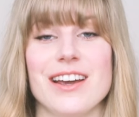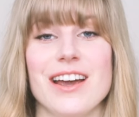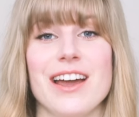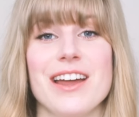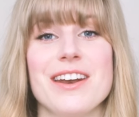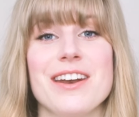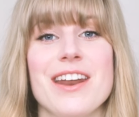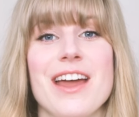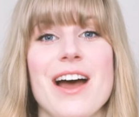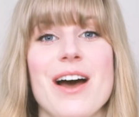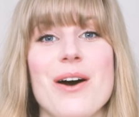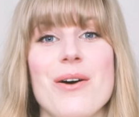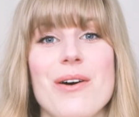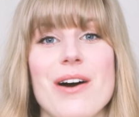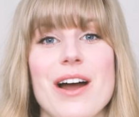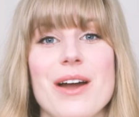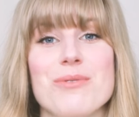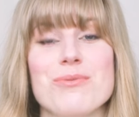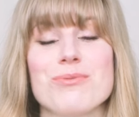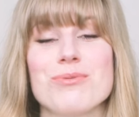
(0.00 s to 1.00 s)
And now
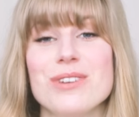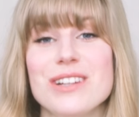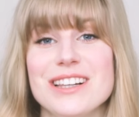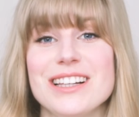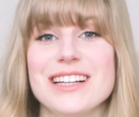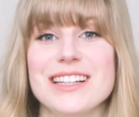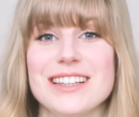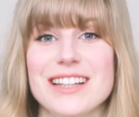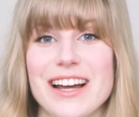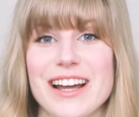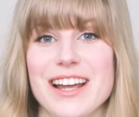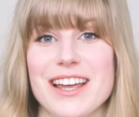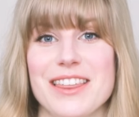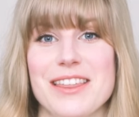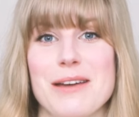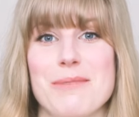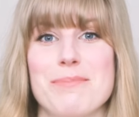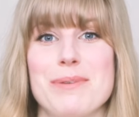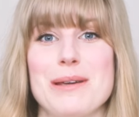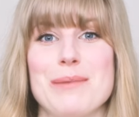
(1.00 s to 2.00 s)
I really like
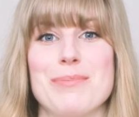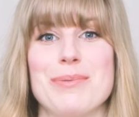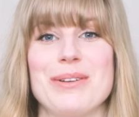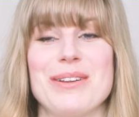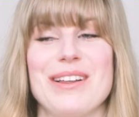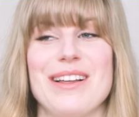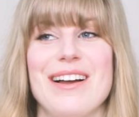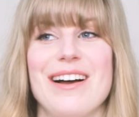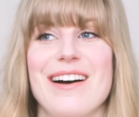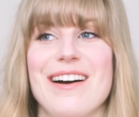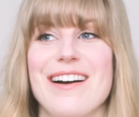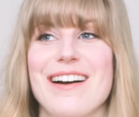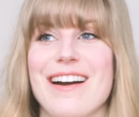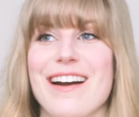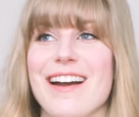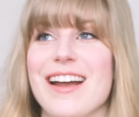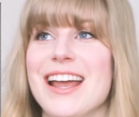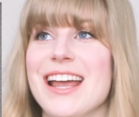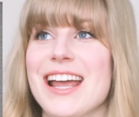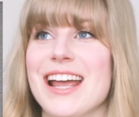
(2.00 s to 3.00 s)
that people
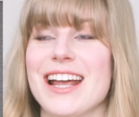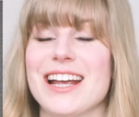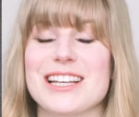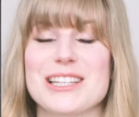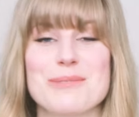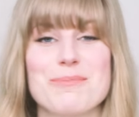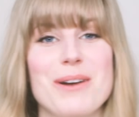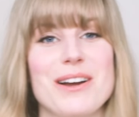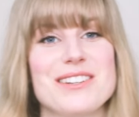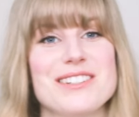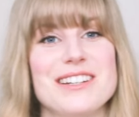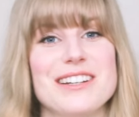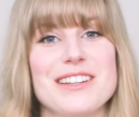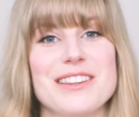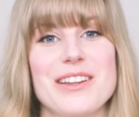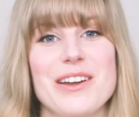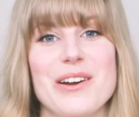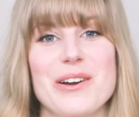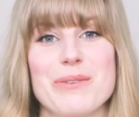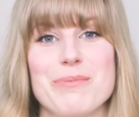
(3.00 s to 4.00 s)
are
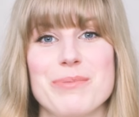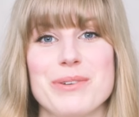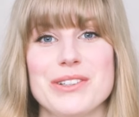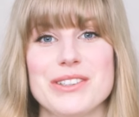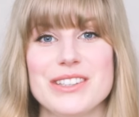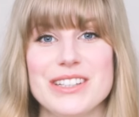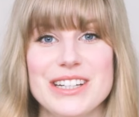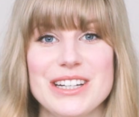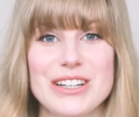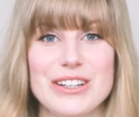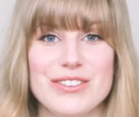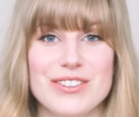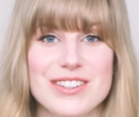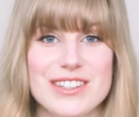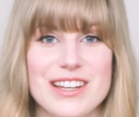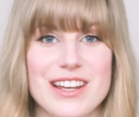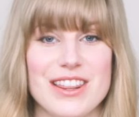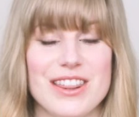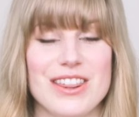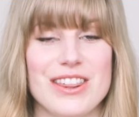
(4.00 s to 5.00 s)
expressing their
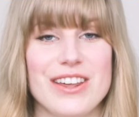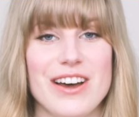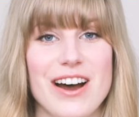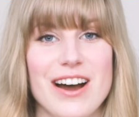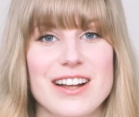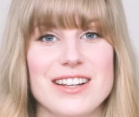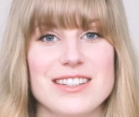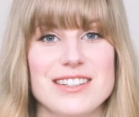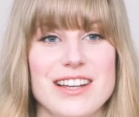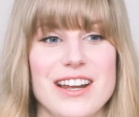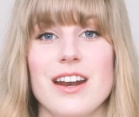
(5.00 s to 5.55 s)
beliefs and thoughts.